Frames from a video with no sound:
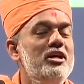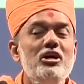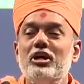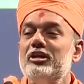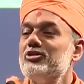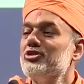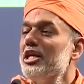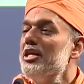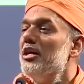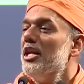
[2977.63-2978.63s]
he
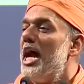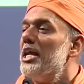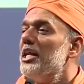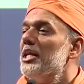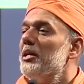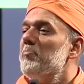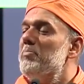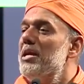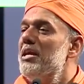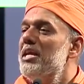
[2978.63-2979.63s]
single-handedly
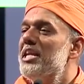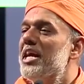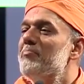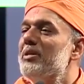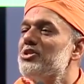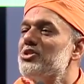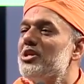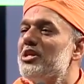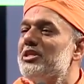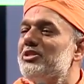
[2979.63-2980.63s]
built and
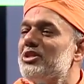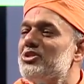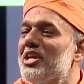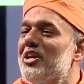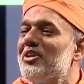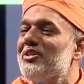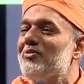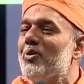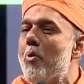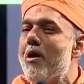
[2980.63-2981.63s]
administered in 60 countries of
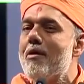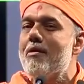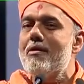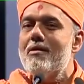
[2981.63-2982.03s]
the world.